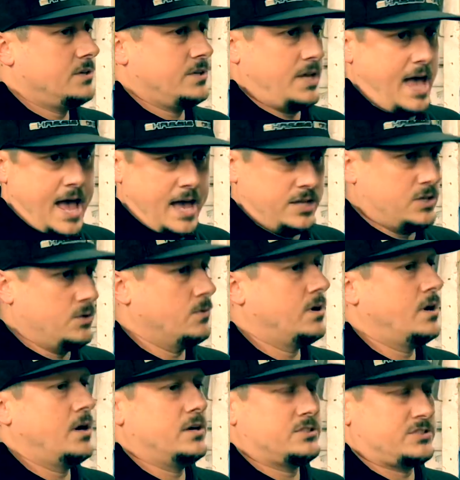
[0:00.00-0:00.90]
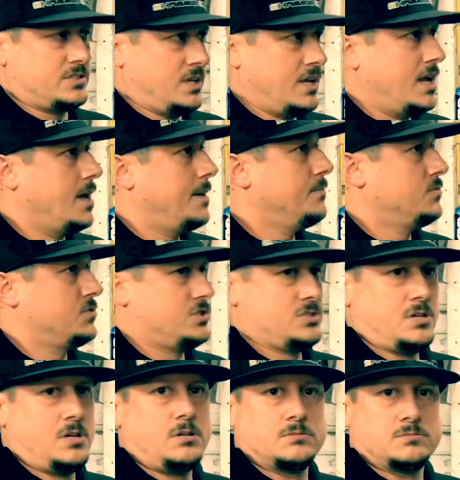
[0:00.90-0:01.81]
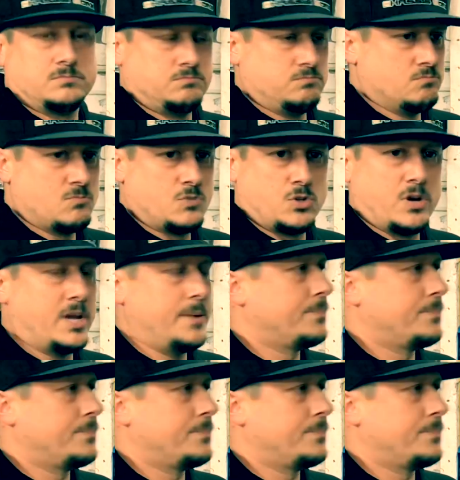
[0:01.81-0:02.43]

AccuAir, Slam, which is all great